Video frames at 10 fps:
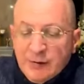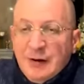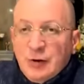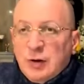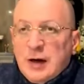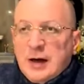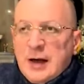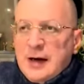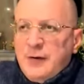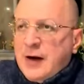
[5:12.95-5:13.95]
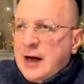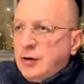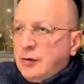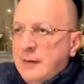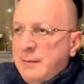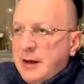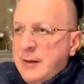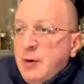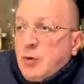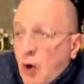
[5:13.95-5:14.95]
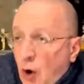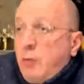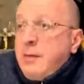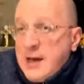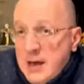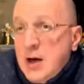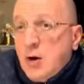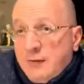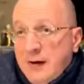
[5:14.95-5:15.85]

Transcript: and then draw the conclusions for my speech, referring, moreover,